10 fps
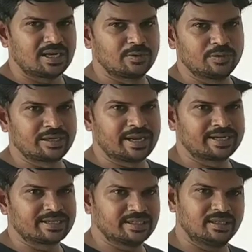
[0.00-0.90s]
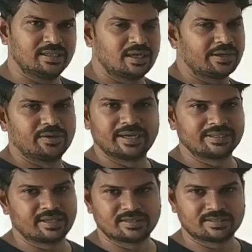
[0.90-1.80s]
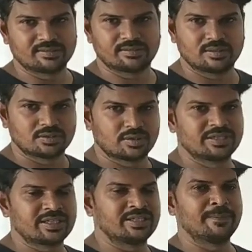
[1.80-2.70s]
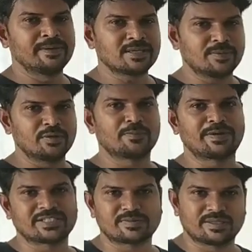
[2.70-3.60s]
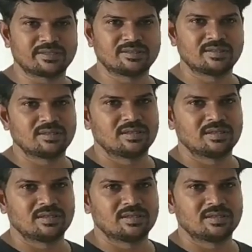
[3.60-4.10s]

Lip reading: and do the calculation and you will get the answer. So it depends upon your perception.